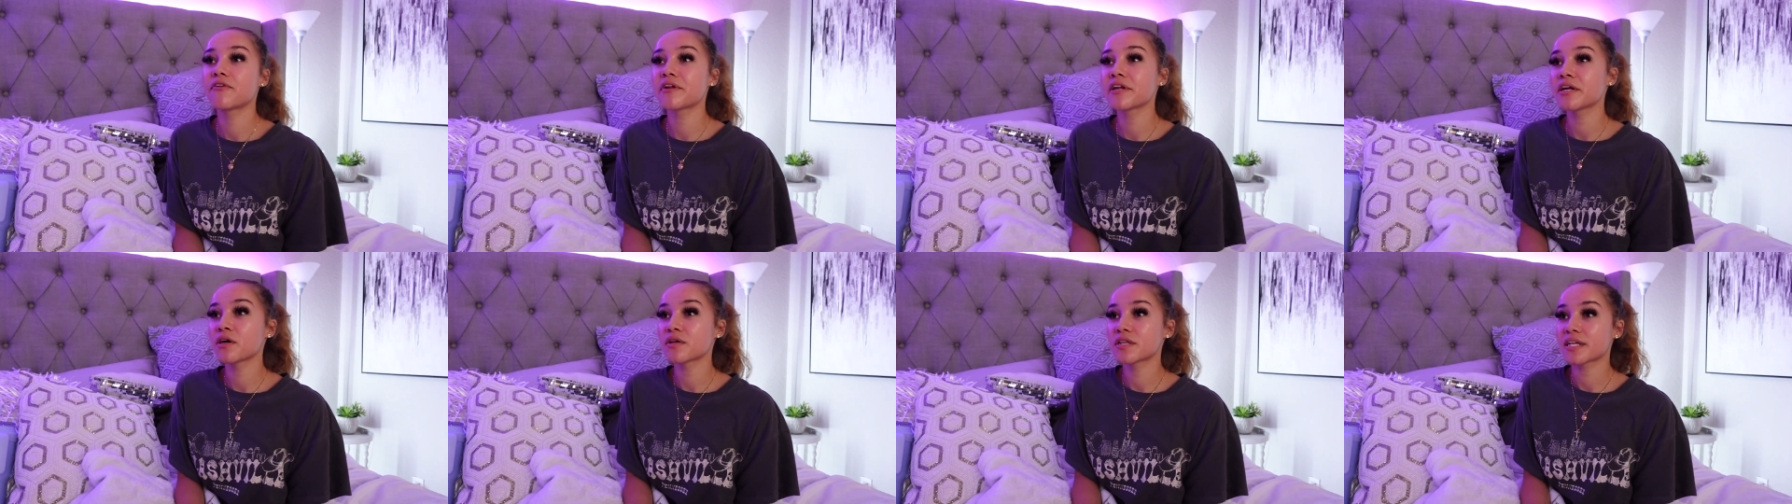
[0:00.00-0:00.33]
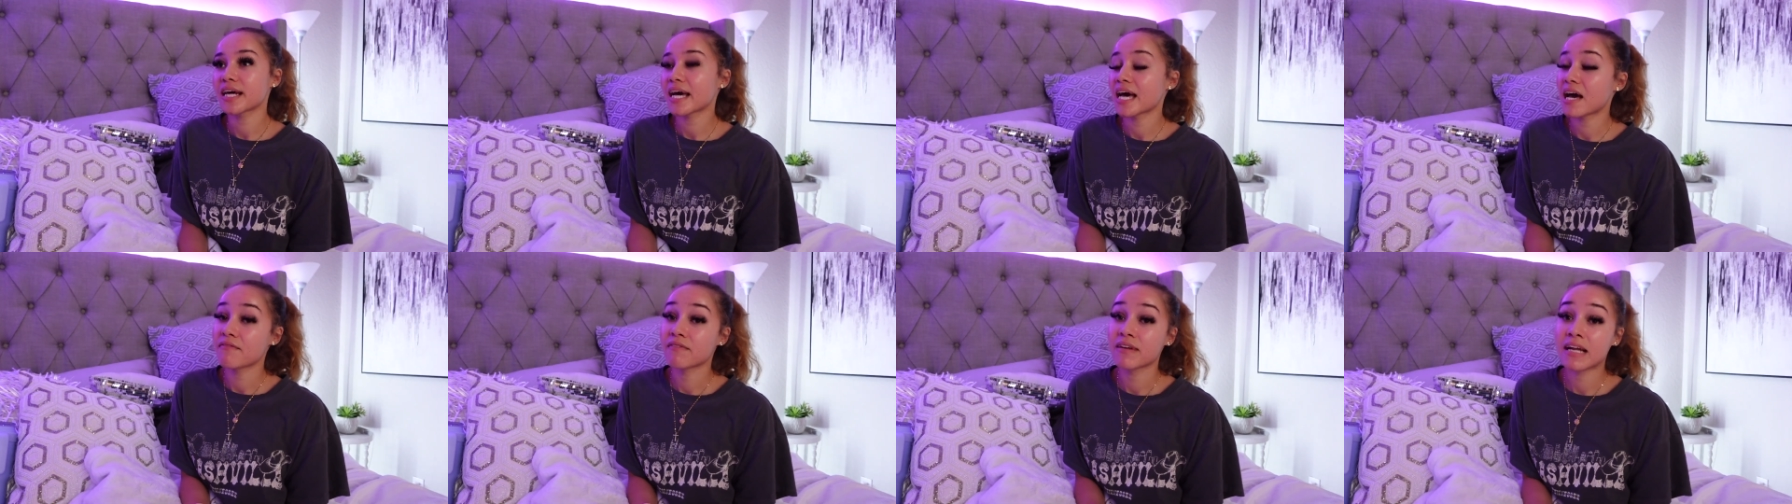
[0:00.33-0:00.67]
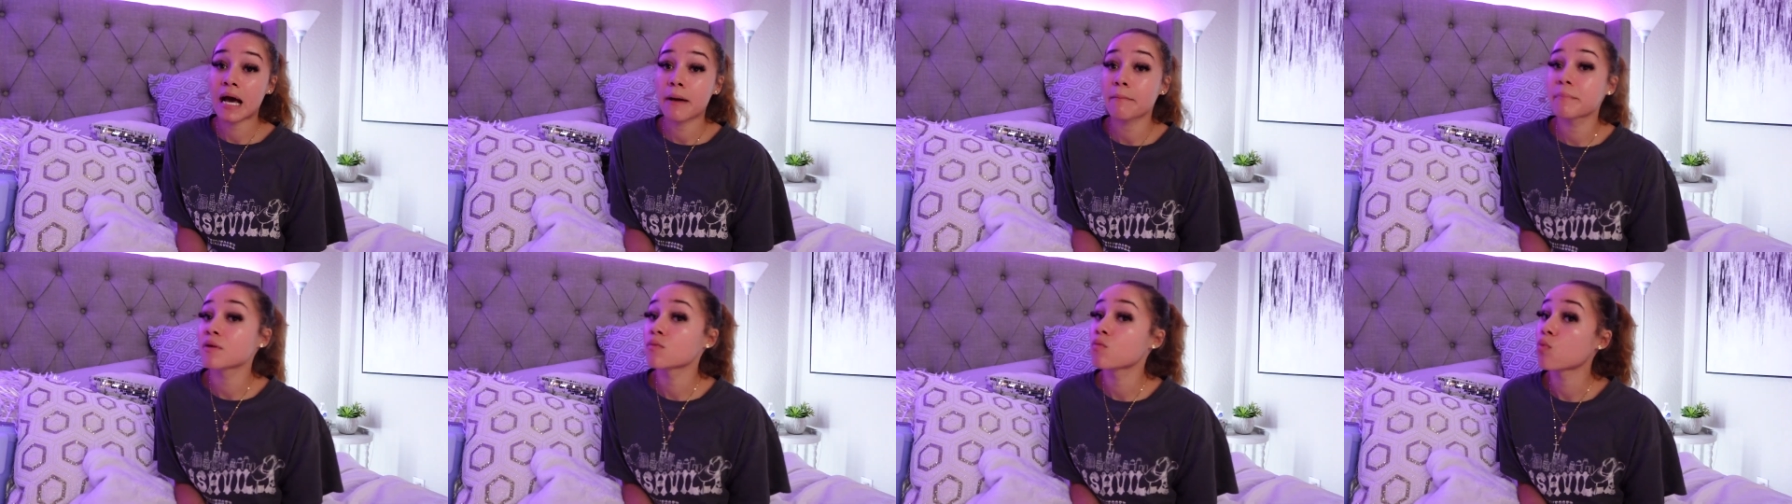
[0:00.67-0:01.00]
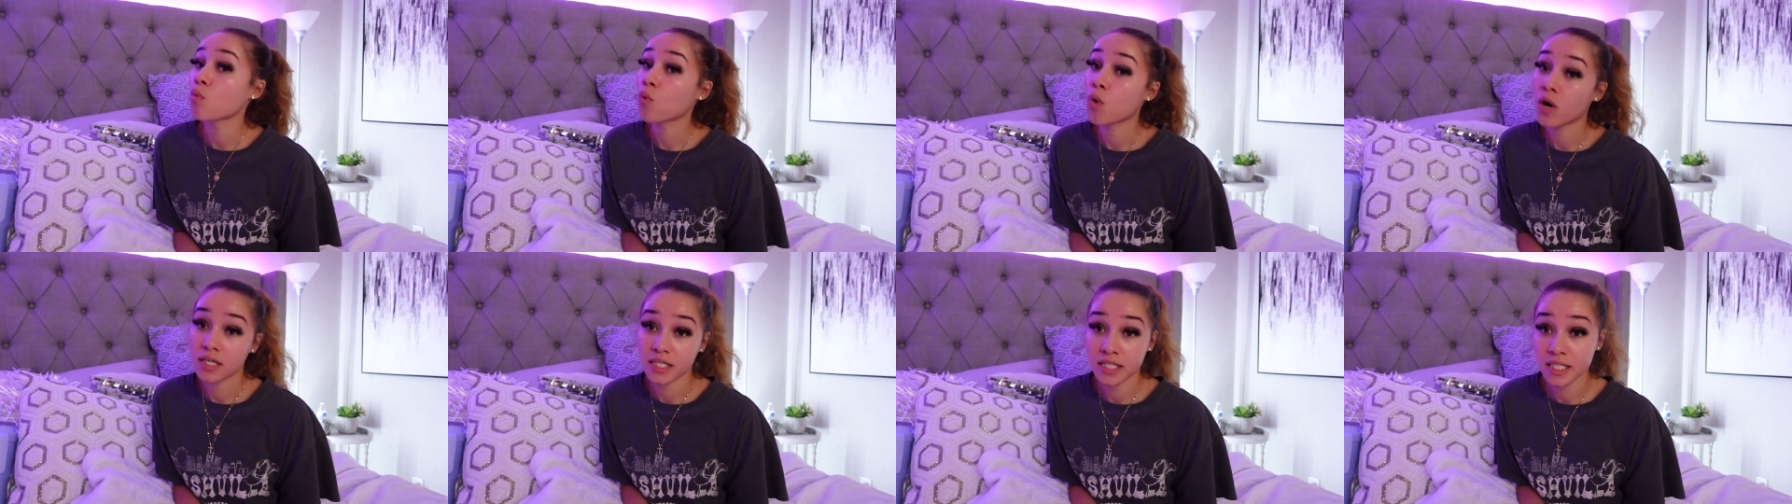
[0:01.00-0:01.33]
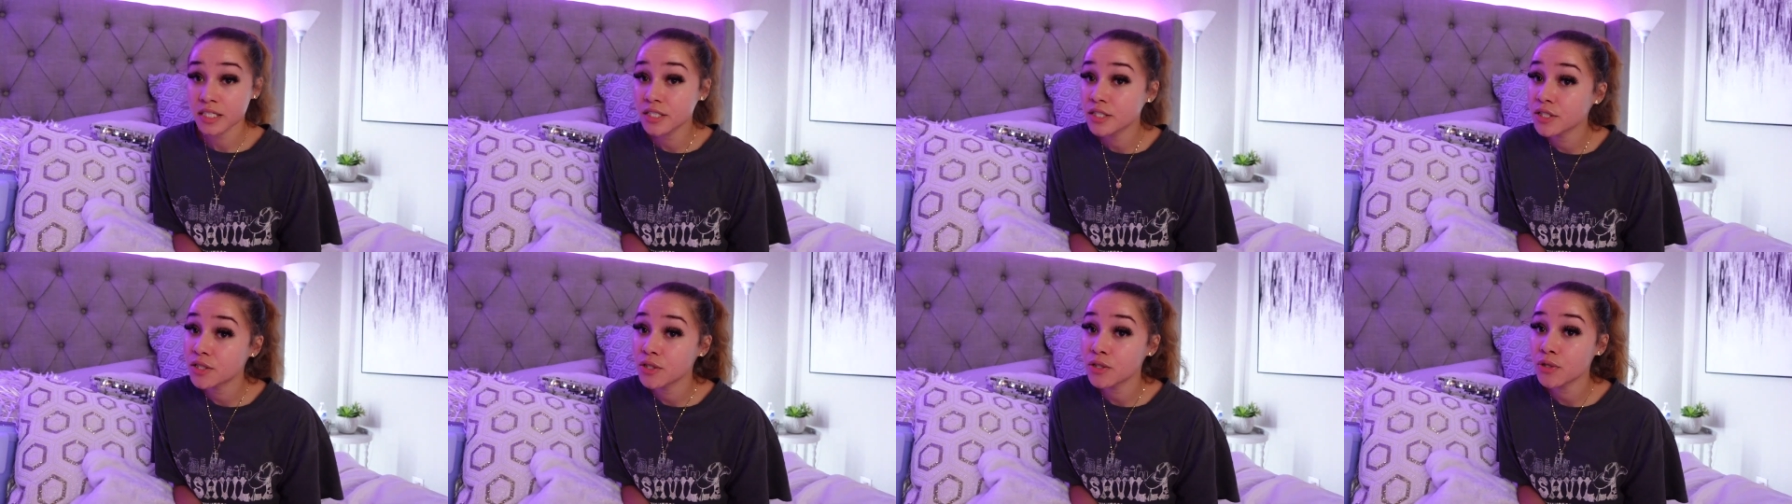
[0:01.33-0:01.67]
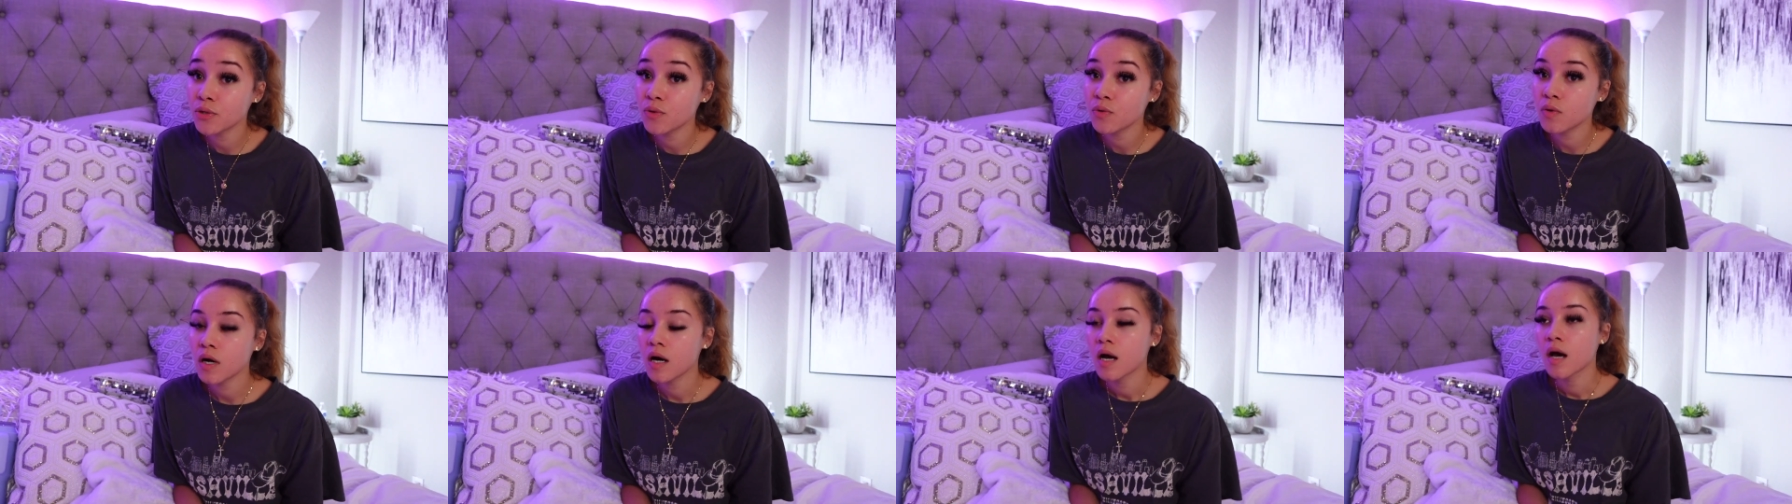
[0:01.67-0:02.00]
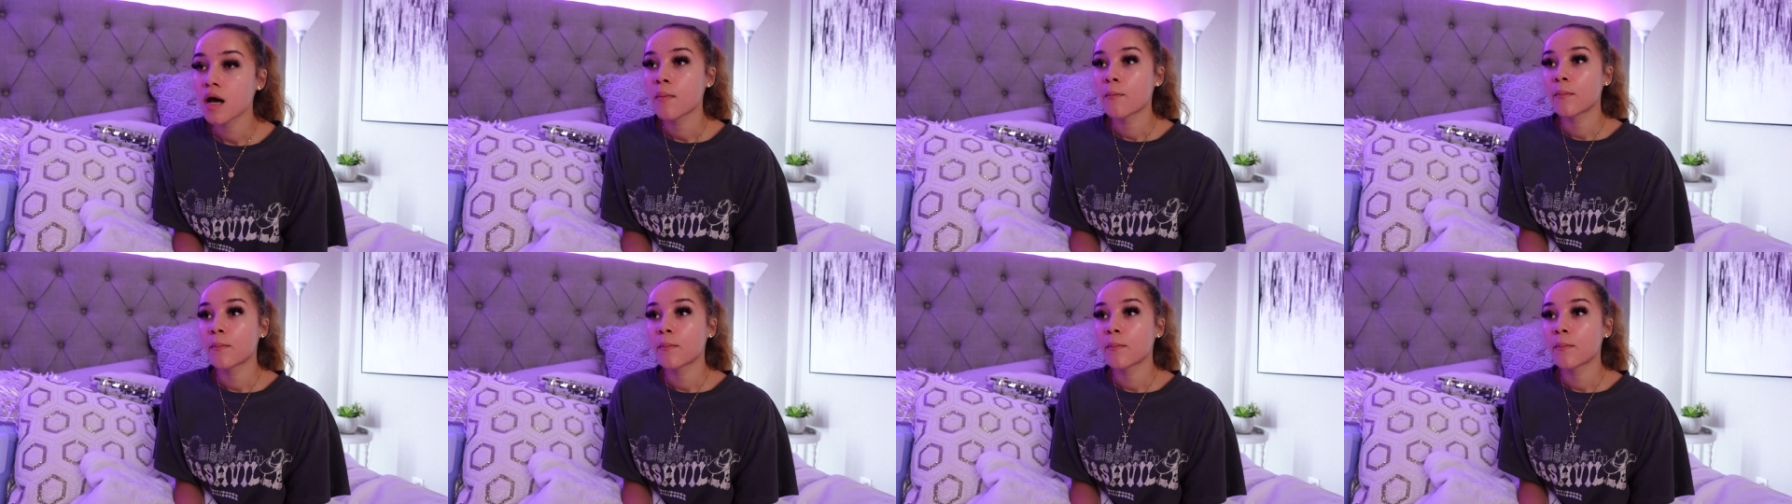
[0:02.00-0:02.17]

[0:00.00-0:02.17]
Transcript: video that I have not been wanting to do,